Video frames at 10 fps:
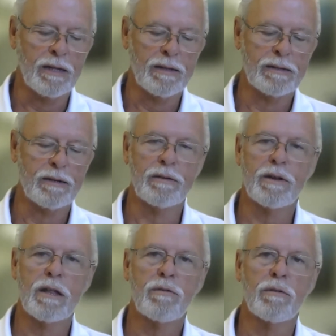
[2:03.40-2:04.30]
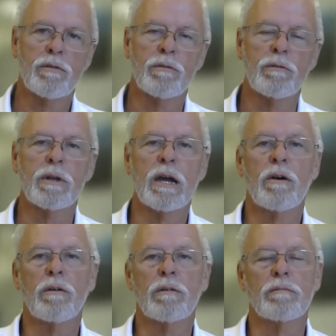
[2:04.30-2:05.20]
you know, I've gone through
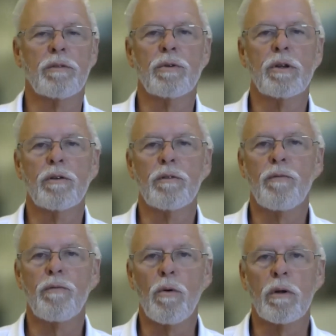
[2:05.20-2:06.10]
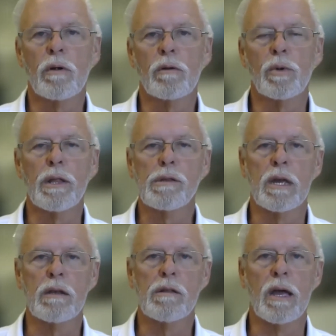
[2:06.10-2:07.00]
now three or four real
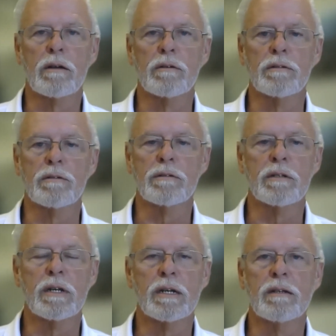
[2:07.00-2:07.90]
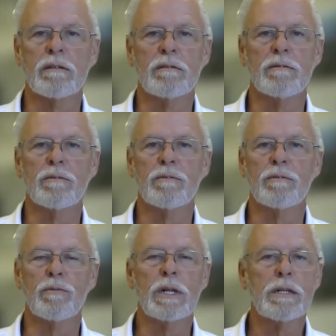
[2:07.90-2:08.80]
estate cycles, and
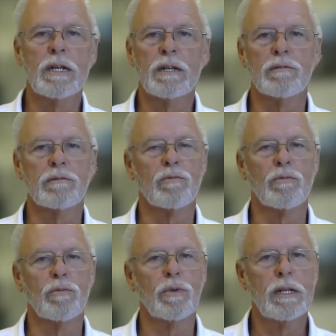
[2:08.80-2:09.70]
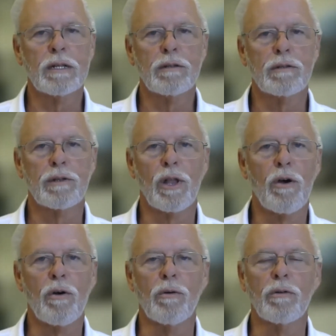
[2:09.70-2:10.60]
real estate is really
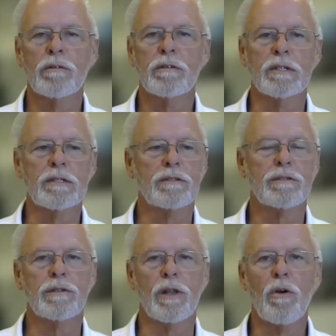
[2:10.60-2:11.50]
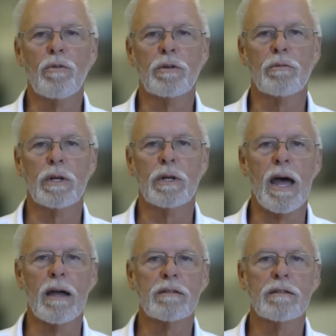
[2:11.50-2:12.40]
slow. It's slow to
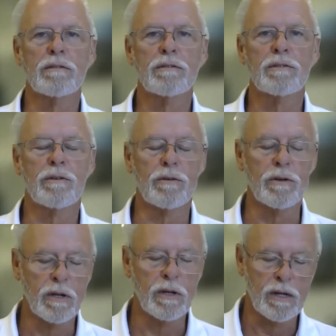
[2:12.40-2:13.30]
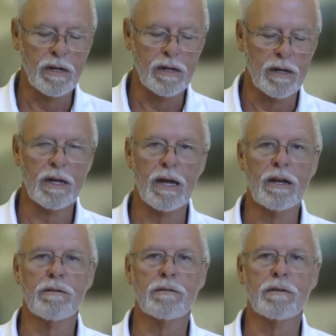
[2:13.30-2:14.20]
react. So I
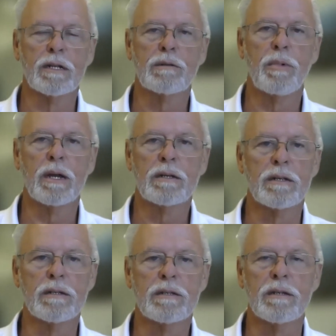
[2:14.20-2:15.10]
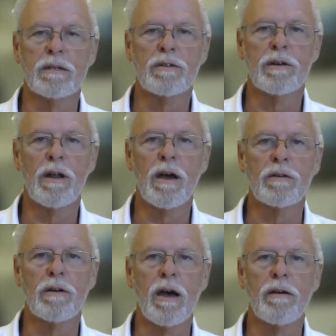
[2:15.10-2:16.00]
don't expect it to turn on
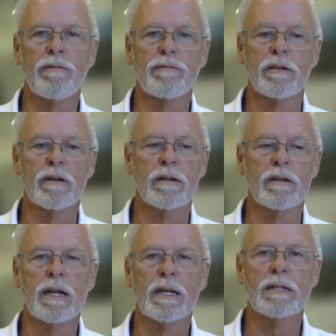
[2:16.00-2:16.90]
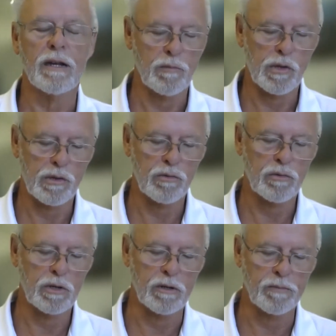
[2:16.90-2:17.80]
or off anytime
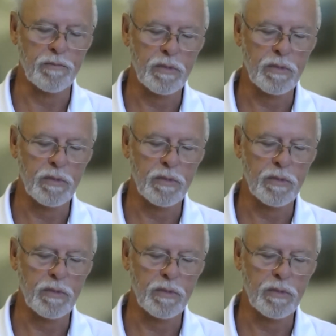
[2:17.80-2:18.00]
soon here.